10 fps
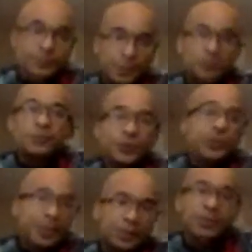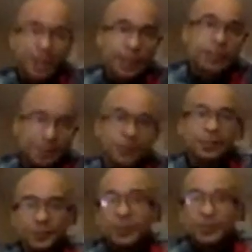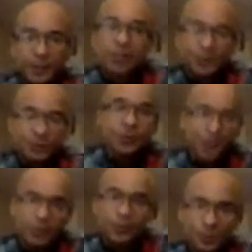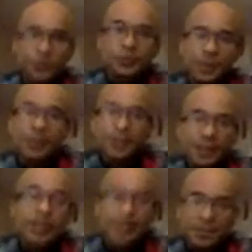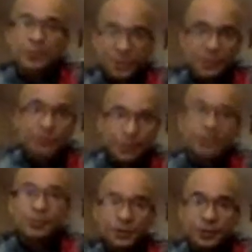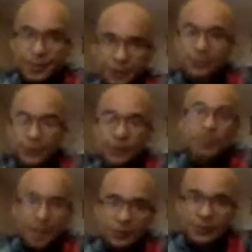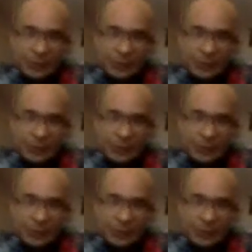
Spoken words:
It will rotate the light in one direction or another to a specific degree or amount.